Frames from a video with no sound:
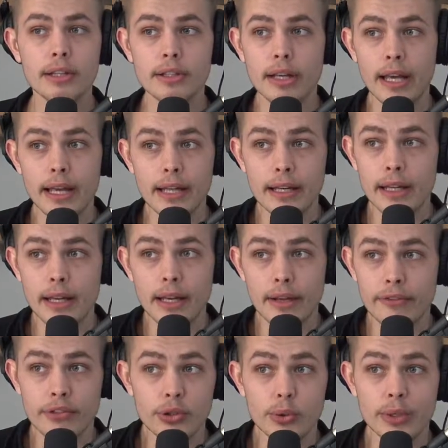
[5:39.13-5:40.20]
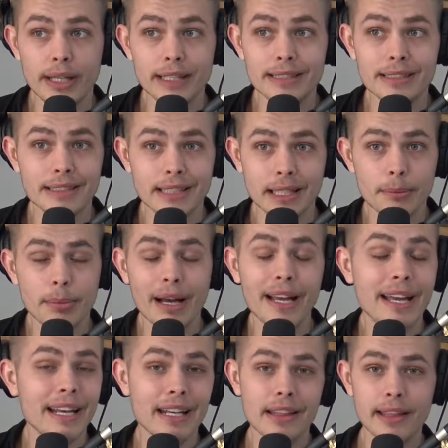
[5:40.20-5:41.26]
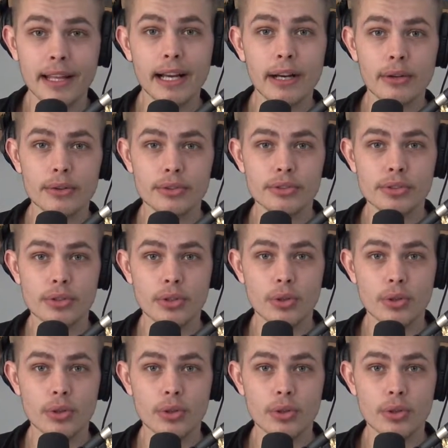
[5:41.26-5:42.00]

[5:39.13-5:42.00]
if you get sick by anything else,